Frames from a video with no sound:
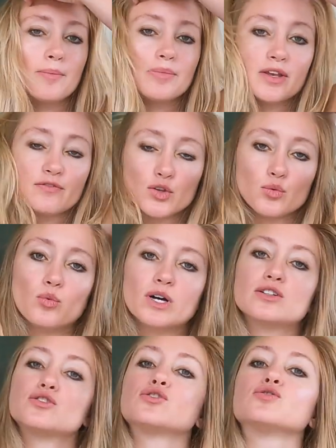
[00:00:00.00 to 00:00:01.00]
If you
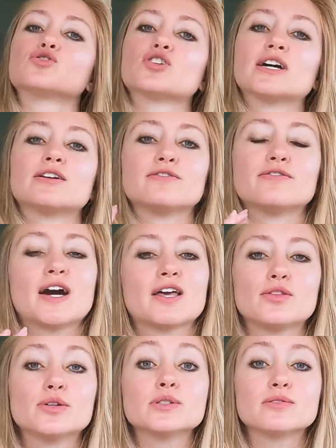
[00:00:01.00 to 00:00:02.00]
want to try to
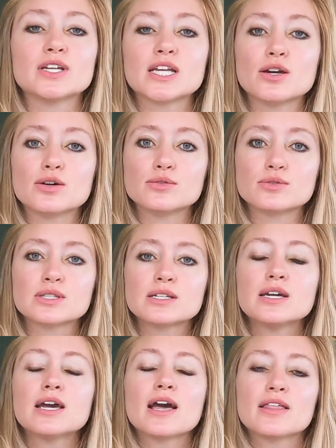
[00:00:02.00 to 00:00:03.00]
find those videos,
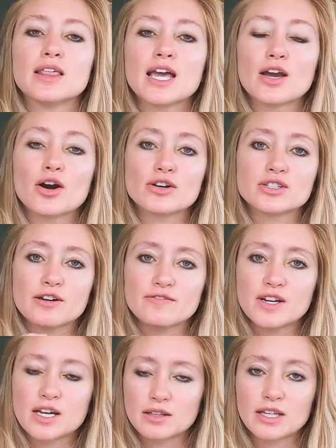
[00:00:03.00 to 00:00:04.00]
they are
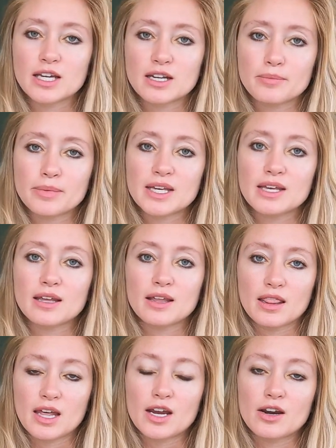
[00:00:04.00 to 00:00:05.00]
definitely going to be
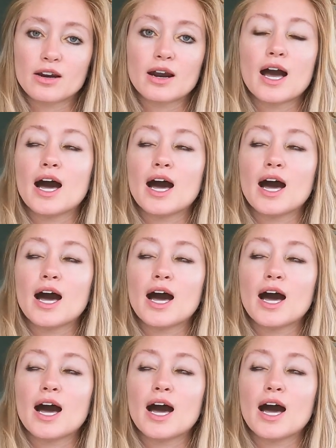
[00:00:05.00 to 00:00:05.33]
there.